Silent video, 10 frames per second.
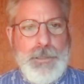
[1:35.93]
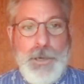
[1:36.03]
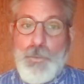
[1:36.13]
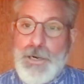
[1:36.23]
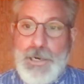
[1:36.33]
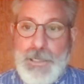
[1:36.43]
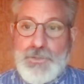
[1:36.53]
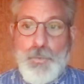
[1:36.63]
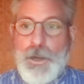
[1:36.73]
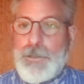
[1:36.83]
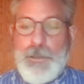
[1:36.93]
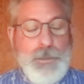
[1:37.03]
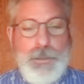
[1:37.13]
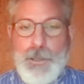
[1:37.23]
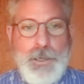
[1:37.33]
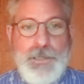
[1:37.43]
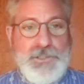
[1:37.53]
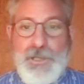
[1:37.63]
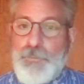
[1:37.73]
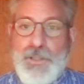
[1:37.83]
And when it hits one,
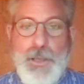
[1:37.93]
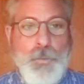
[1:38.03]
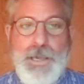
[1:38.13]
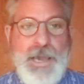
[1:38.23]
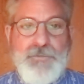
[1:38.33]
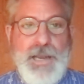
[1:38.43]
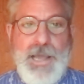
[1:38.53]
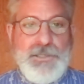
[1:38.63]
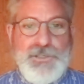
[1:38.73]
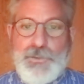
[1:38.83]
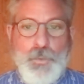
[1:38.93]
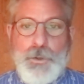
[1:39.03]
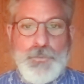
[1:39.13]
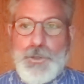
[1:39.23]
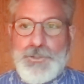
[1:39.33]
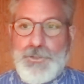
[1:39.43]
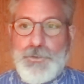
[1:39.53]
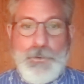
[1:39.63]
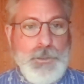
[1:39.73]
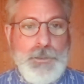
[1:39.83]
it's something that we haven't had since World War II,